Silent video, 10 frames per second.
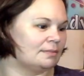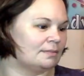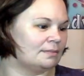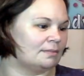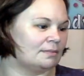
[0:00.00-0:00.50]

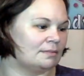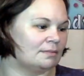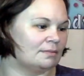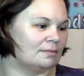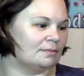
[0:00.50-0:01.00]

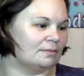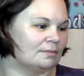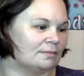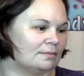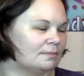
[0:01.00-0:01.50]

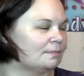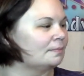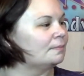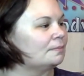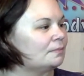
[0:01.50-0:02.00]

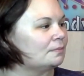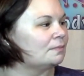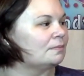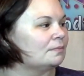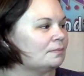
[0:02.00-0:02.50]

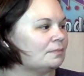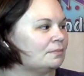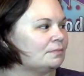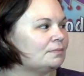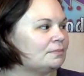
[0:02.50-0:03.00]

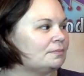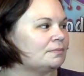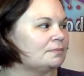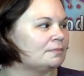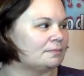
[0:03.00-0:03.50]

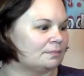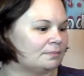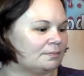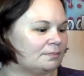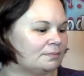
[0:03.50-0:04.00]

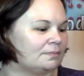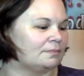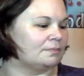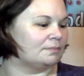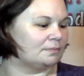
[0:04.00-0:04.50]

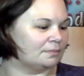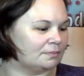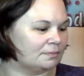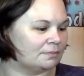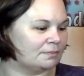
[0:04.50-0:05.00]

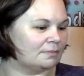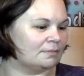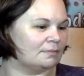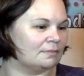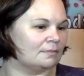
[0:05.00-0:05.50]

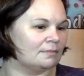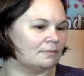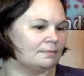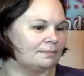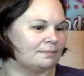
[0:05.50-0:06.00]

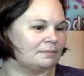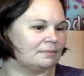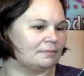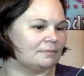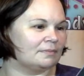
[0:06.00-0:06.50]

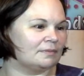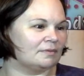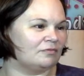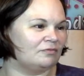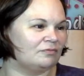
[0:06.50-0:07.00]

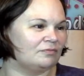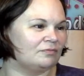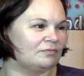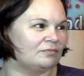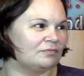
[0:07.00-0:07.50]

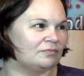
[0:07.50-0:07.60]
The person shown says nothing.